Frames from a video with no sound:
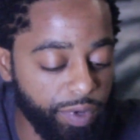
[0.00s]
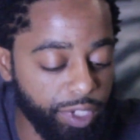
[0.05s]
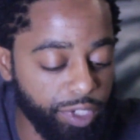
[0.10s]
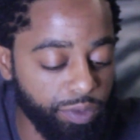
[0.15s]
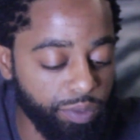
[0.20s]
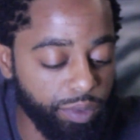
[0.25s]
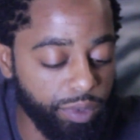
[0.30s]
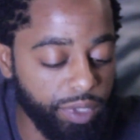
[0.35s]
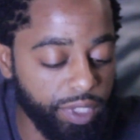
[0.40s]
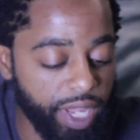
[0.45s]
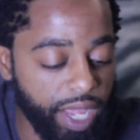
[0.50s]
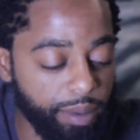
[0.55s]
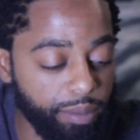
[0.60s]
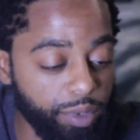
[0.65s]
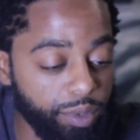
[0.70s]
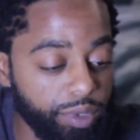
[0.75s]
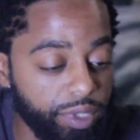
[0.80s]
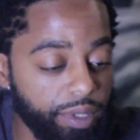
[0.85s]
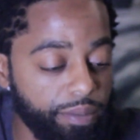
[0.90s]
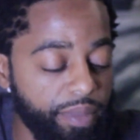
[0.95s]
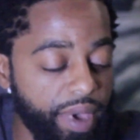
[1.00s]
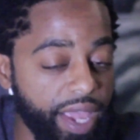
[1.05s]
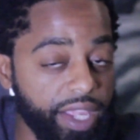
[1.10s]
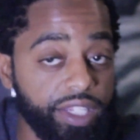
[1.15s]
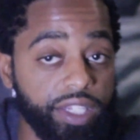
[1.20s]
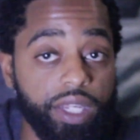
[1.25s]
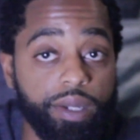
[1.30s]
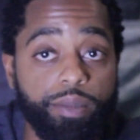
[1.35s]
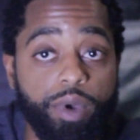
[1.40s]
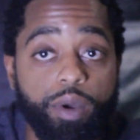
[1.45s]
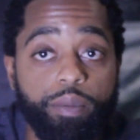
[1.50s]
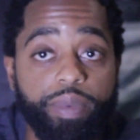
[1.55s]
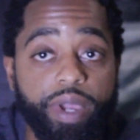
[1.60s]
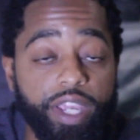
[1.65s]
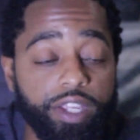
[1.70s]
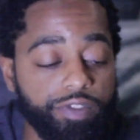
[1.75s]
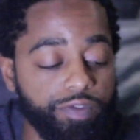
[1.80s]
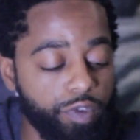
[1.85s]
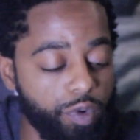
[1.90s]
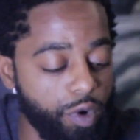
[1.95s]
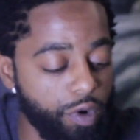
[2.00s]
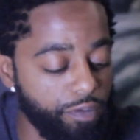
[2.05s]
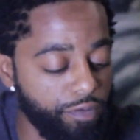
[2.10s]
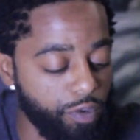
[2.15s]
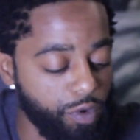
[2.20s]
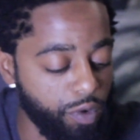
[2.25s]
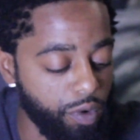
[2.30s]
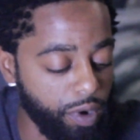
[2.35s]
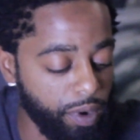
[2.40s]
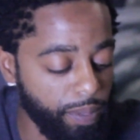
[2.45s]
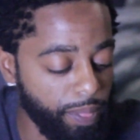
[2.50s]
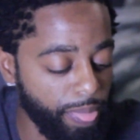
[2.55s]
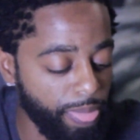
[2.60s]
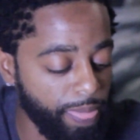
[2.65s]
rituals, taboos, and magic. I'm on page 404.